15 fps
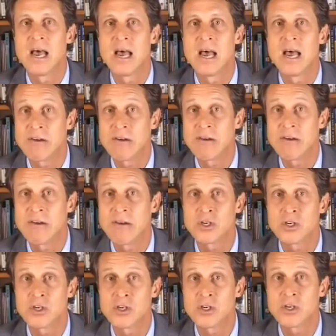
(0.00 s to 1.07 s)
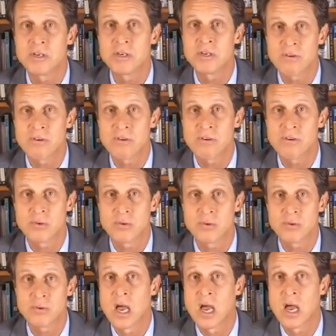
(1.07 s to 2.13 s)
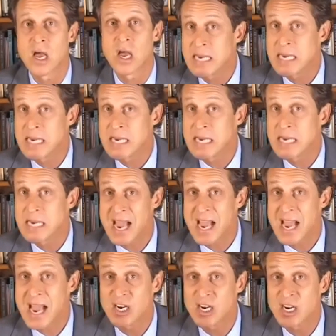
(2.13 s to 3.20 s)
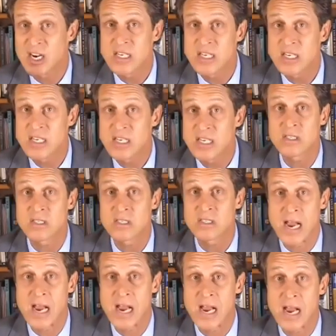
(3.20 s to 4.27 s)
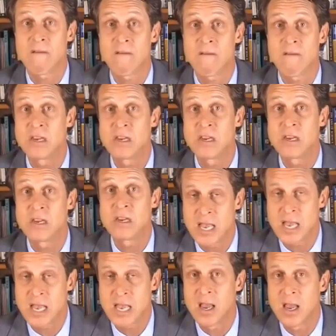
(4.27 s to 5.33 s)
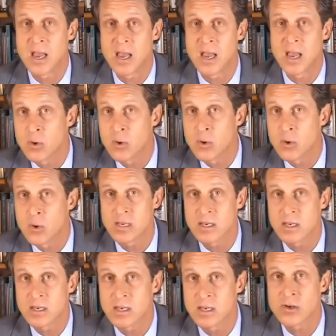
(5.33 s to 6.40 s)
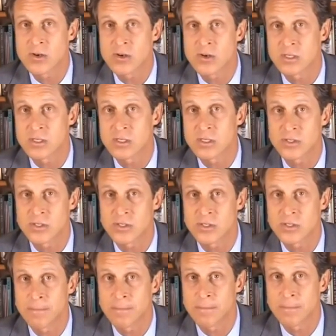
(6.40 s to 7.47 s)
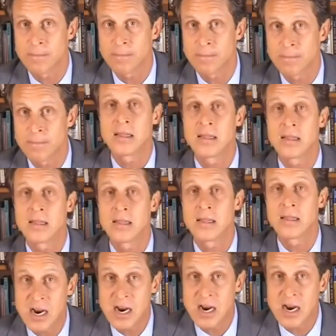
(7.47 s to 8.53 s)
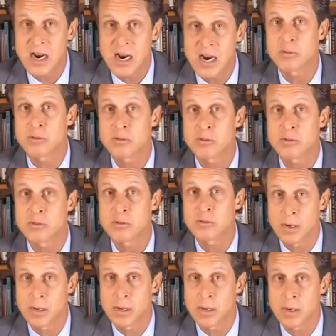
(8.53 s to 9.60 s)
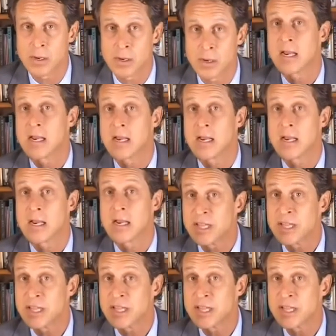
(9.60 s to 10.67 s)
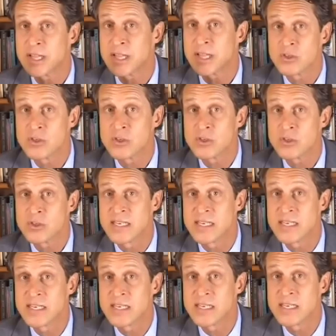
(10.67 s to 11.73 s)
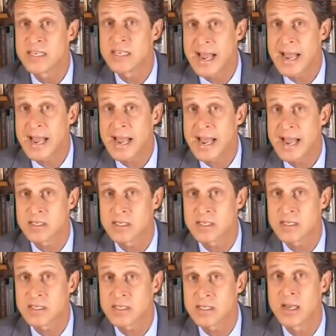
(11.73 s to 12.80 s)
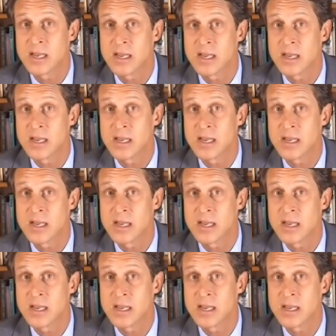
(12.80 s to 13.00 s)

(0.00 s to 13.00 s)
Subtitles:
has never been shown to reduce fracture risk, but dairy may actually increase the risk of fractures by 50%, according to the Large Nurses Health Study. Less dairy equals better bones. Countries with the lowest rates of dairy and calcium consumption,